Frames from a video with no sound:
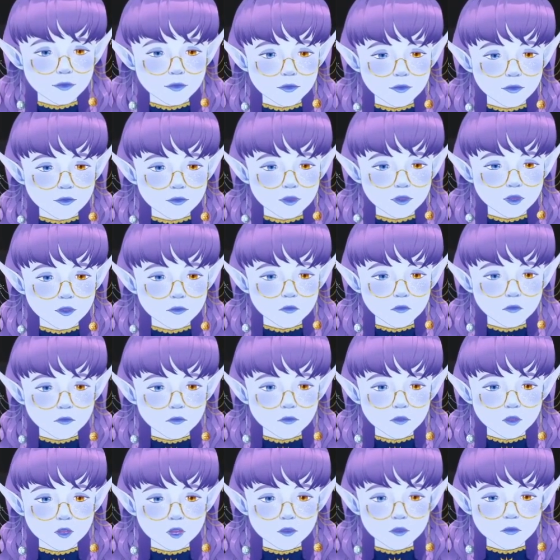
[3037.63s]
Oh
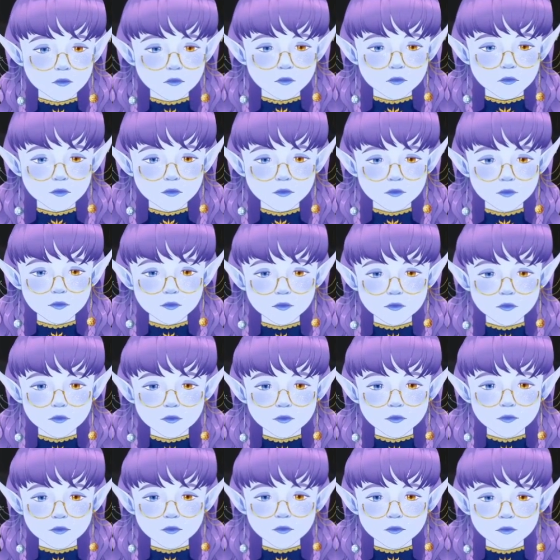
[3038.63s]
no.
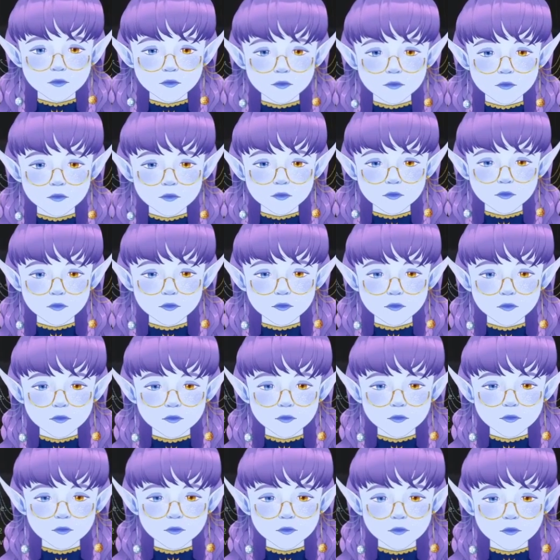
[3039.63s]
What are you
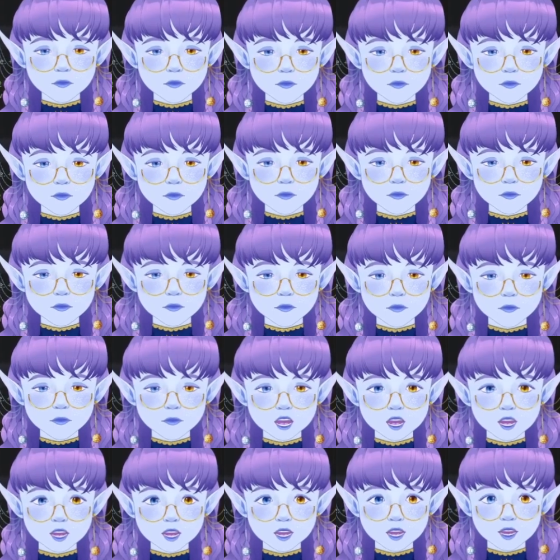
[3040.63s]
doing with all your
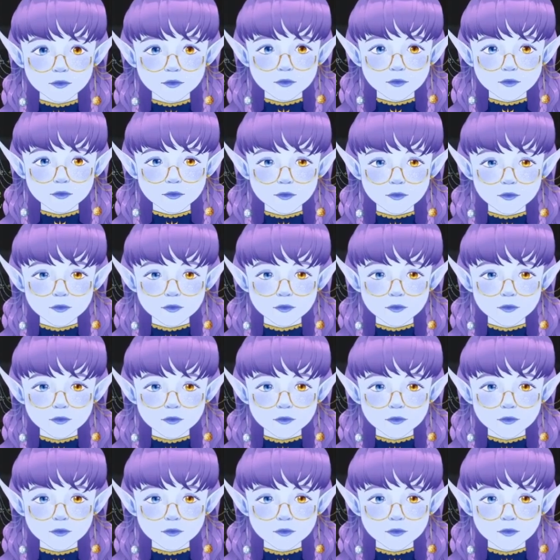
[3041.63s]
time?